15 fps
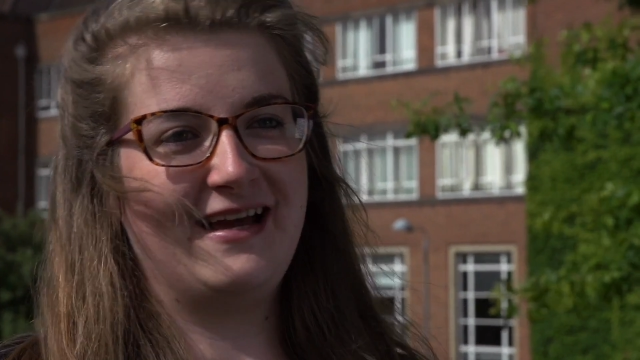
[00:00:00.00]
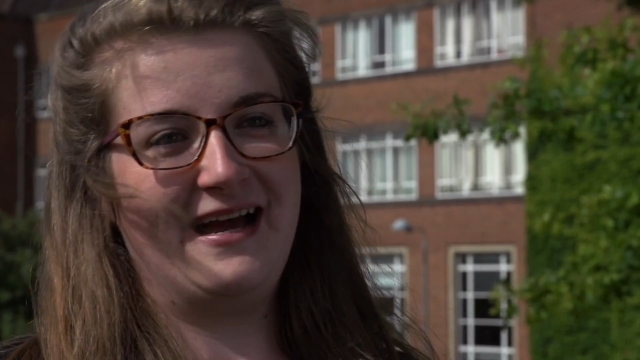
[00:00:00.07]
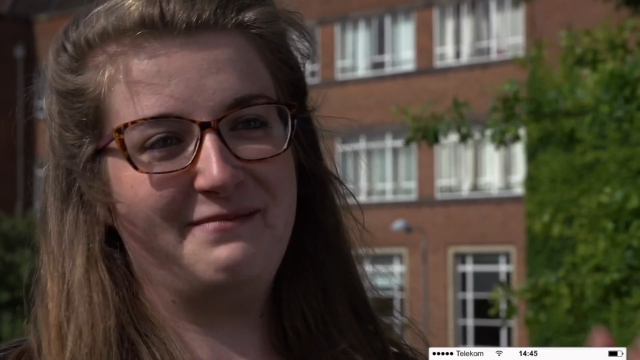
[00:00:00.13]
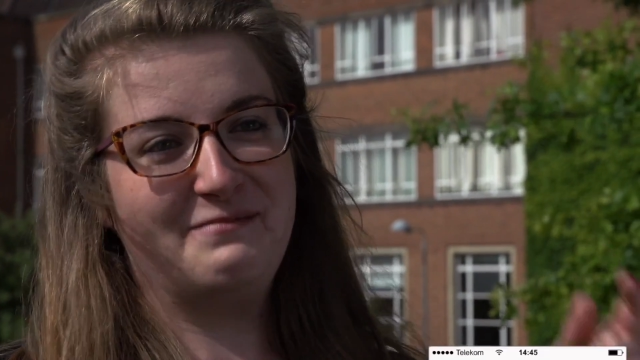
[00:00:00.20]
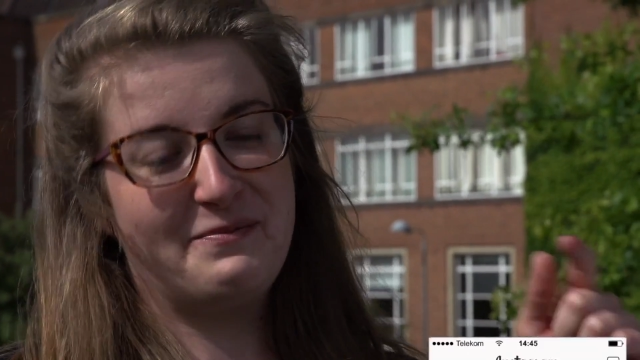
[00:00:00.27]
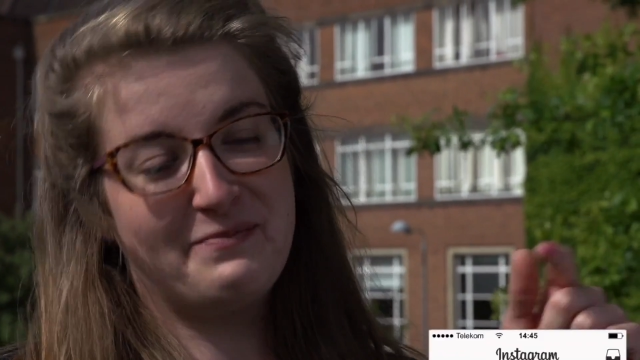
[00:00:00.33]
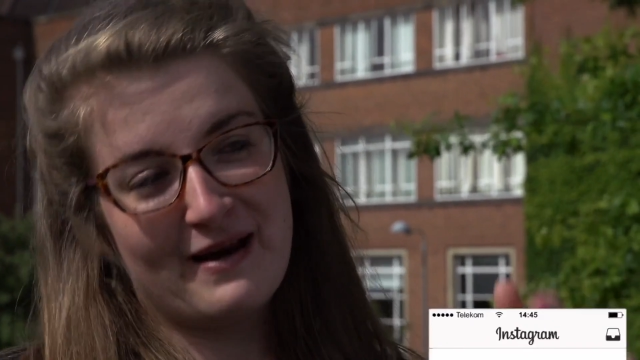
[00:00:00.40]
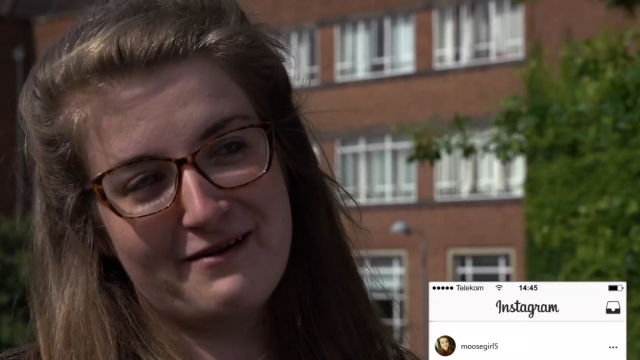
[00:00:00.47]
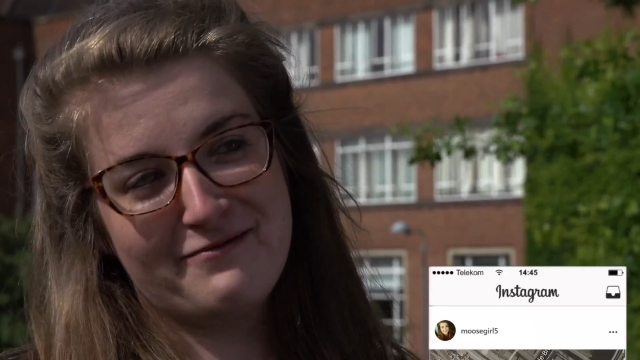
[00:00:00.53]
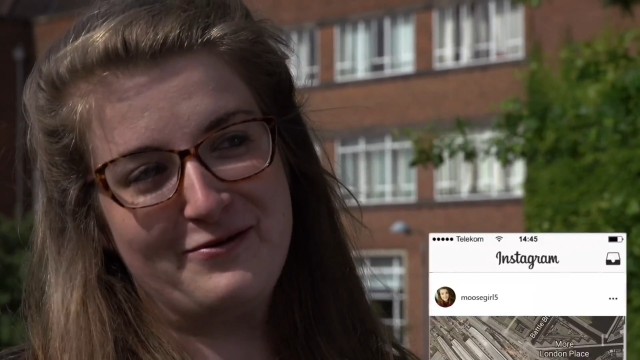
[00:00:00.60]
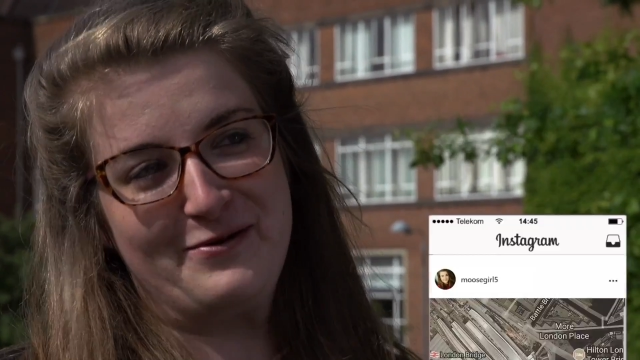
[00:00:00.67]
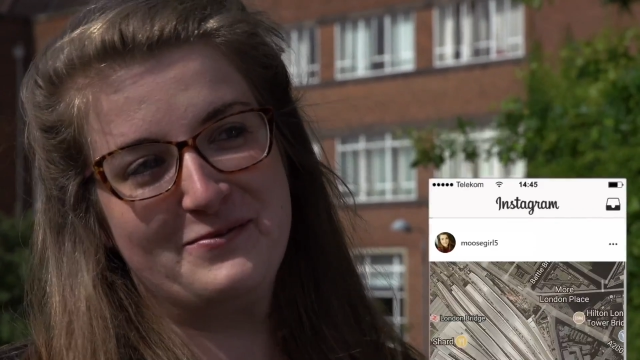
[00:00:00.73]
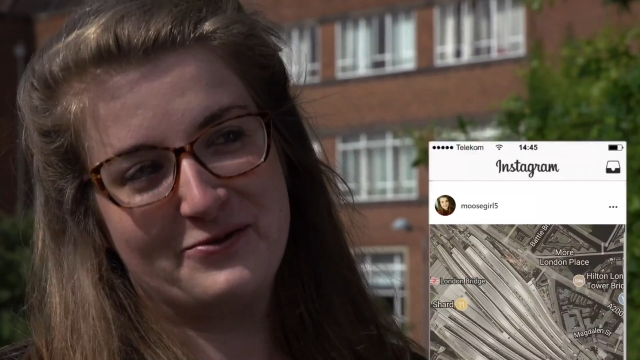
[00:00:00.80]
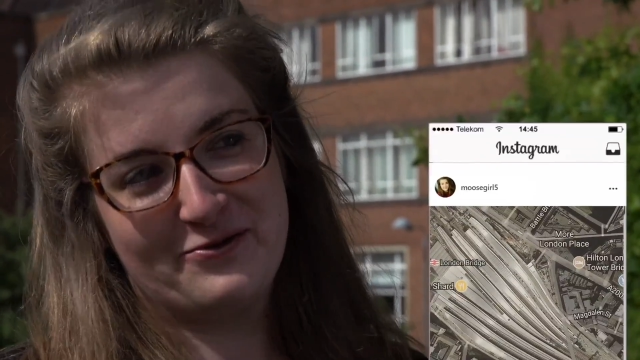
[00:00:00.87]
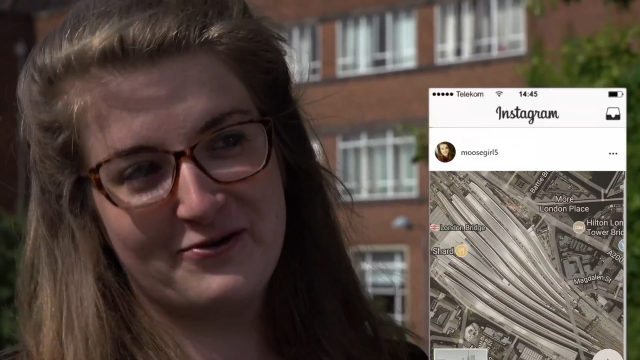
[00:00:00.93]
and my
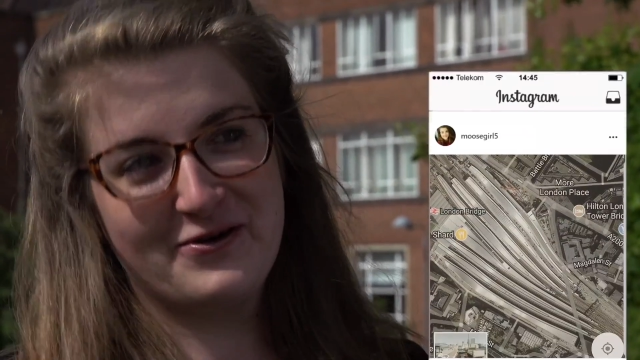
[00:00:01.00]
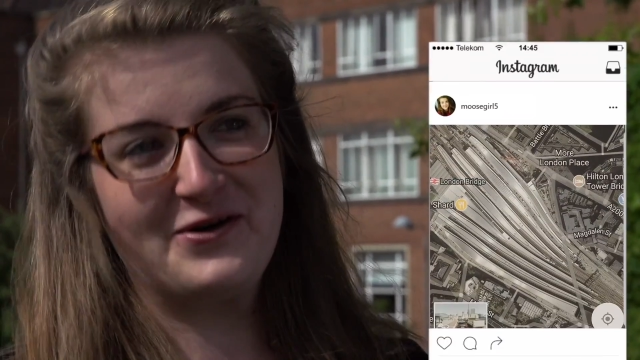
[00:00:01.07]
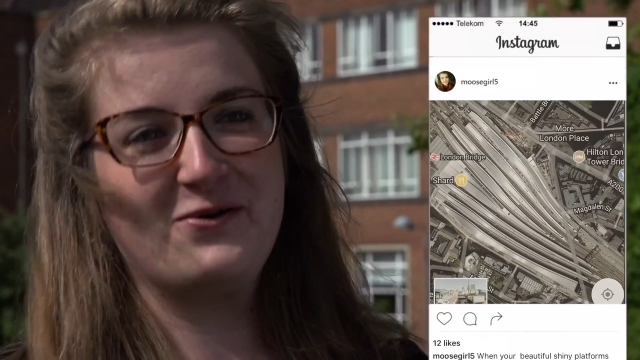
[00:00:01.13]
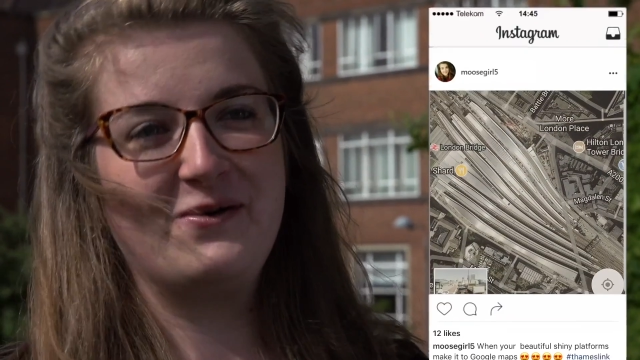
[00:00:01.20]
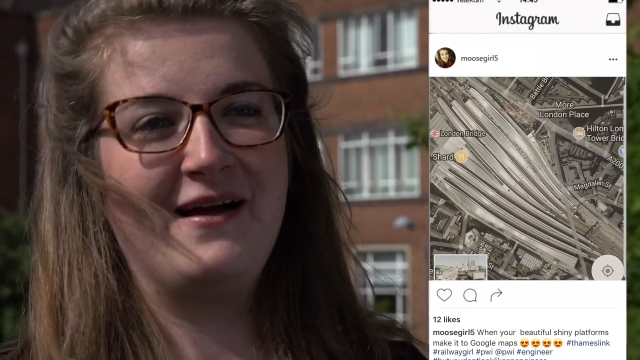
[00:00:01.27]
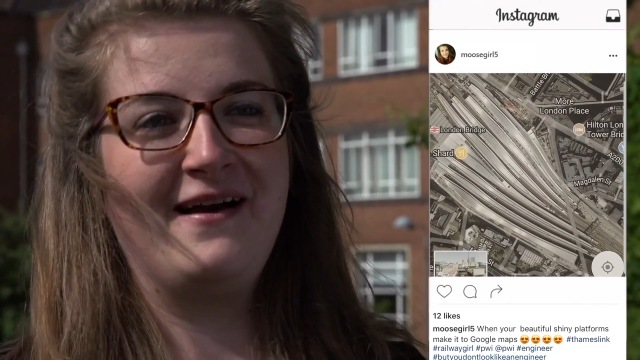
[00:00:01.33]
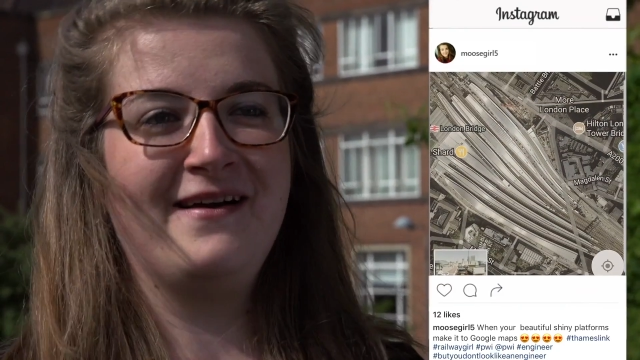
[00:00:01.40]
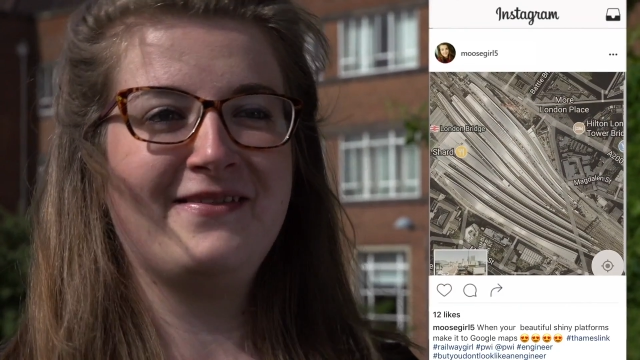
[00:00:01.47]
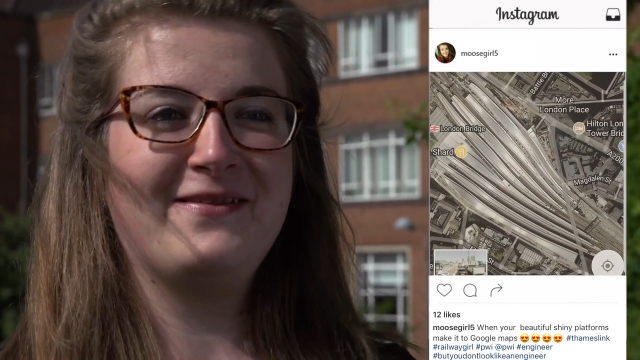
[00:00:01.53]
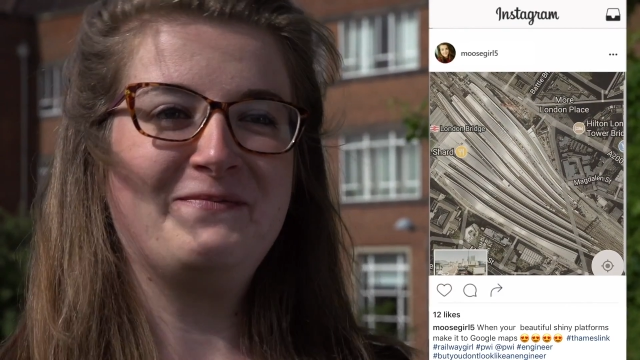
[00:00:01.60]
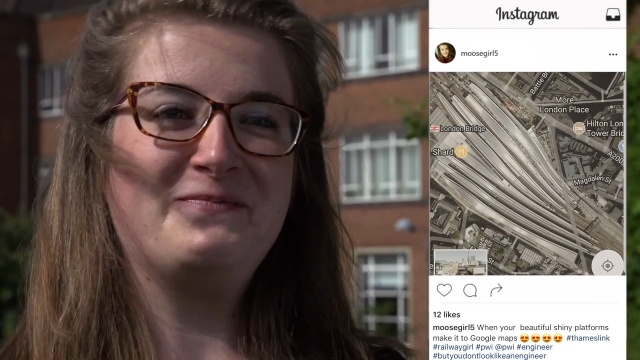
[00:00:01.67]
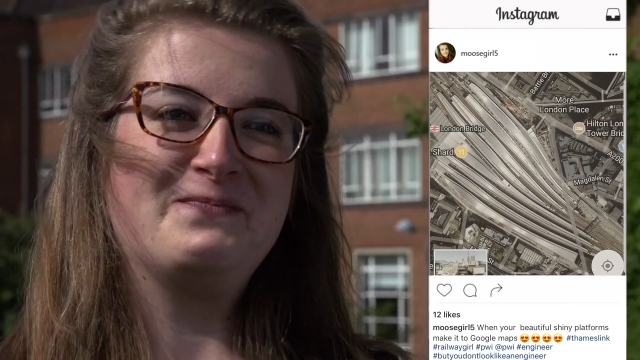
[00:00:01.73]
platforms were on Google Earth.